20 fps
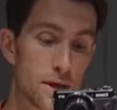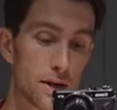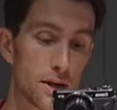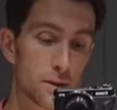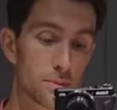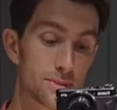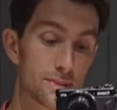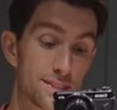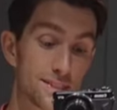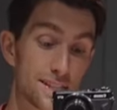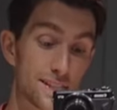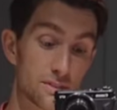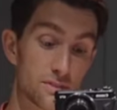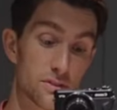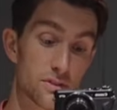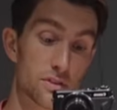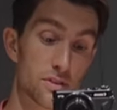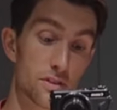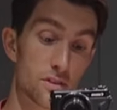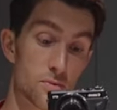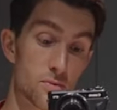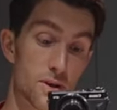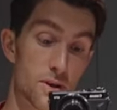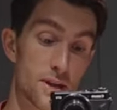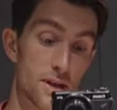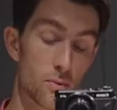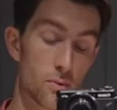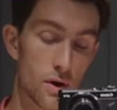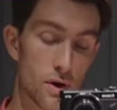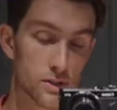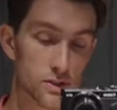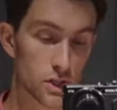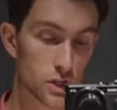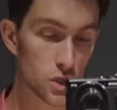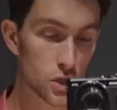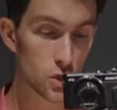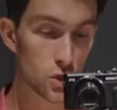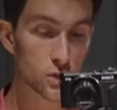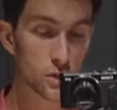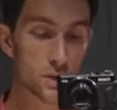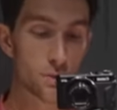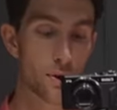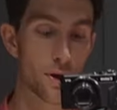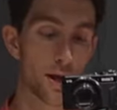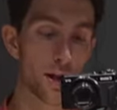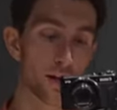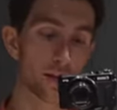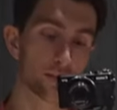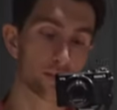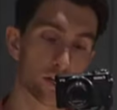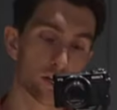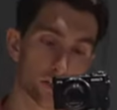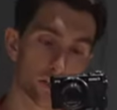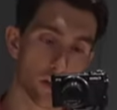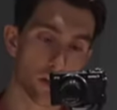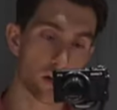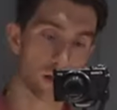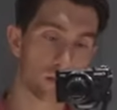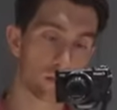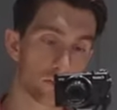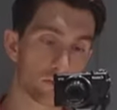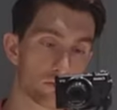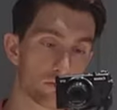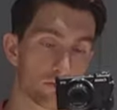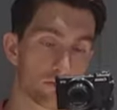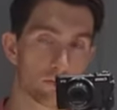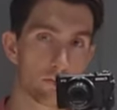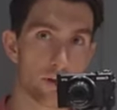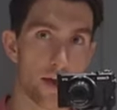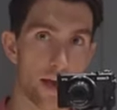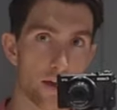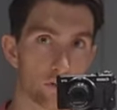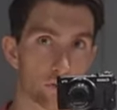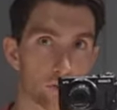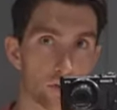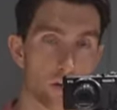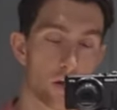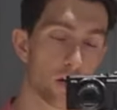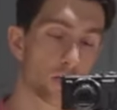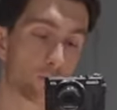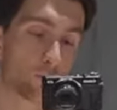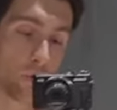and I'm 6'3", whereas I usually wear like size large, extra large,